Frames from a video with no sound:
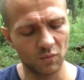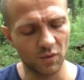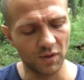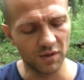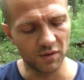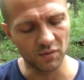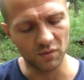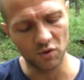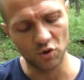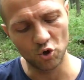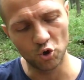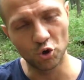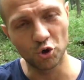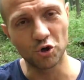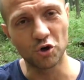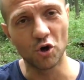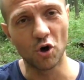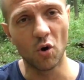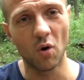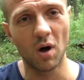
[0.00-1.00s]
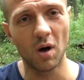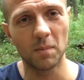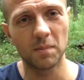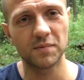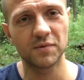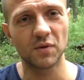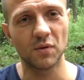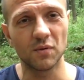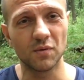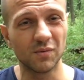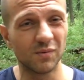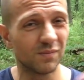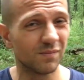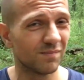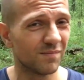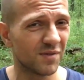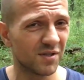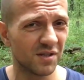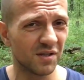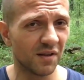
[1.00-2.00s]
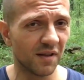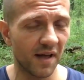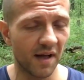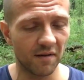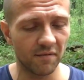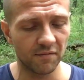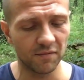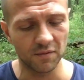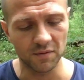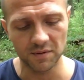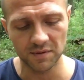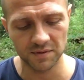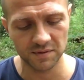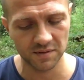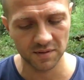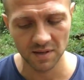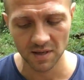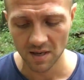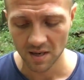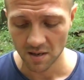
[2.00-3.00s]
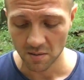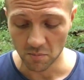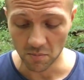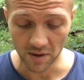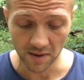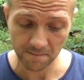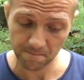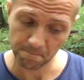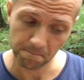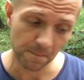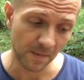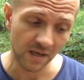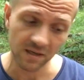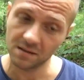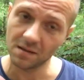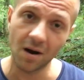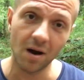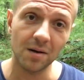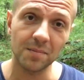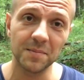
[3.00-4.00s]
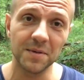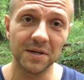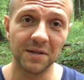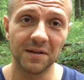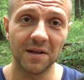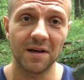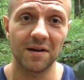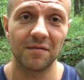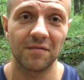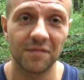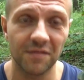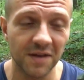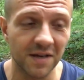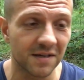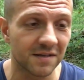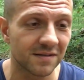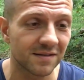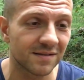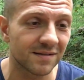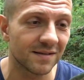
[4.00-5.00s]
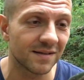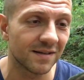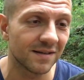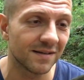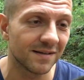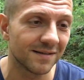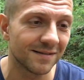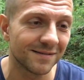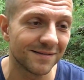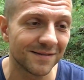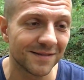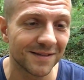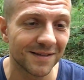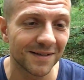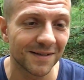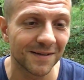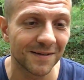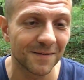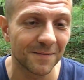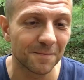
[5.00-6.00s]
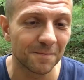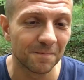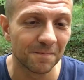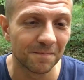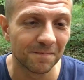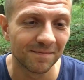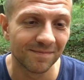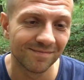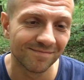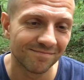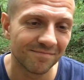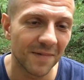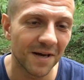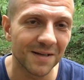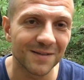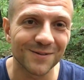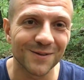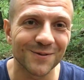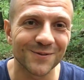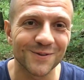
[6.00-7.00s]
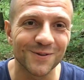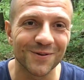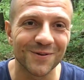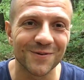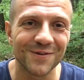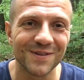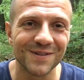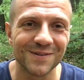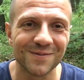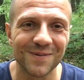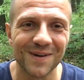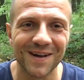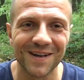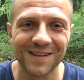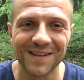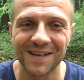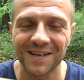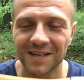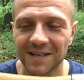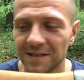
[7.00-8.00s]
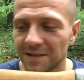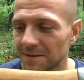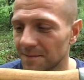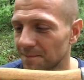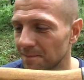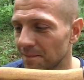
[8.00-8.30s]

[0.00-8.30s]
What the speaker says: where you could go up so you still have force. But it taught me a lot of things, and that's also a reason why I like it.